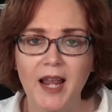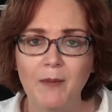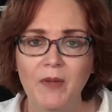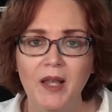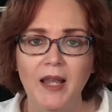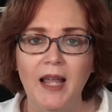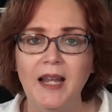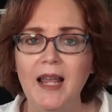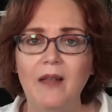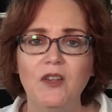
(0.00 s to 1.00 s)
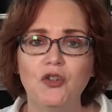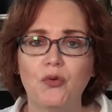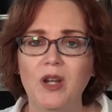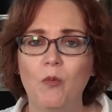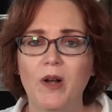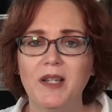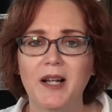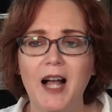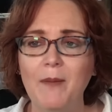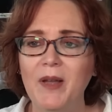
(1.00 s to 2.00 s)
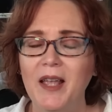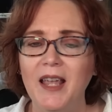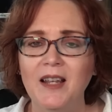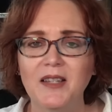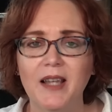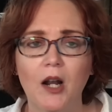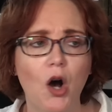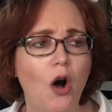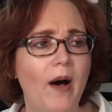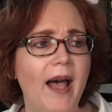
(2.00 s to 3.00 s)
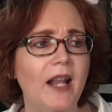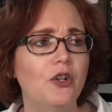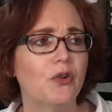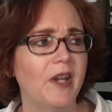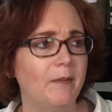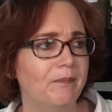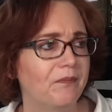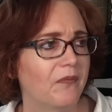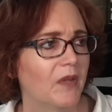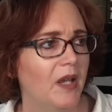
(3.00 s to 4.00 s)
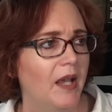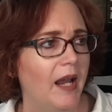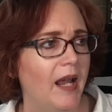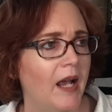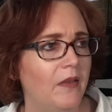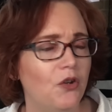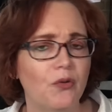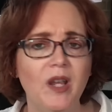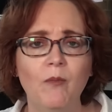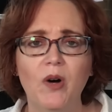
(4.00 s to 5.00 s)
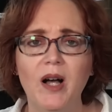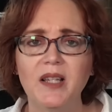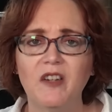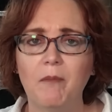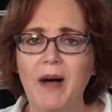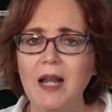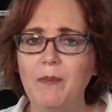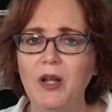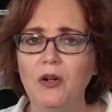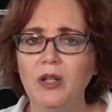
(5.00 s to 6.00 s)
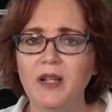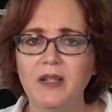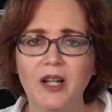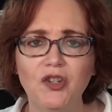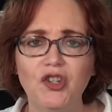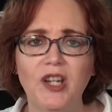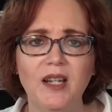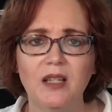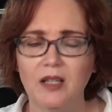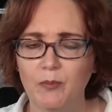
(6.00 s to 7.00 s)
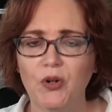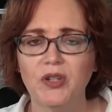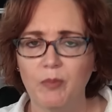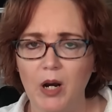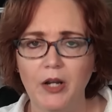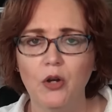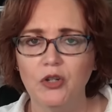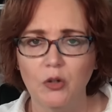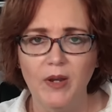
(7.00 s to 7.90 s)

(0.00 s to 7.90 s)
name, and he had this dream one time and said, Oh, I had a dream. Mm-hmm. And the dream was if Mike Bickle and Dutch Sheets, so this person probably knows who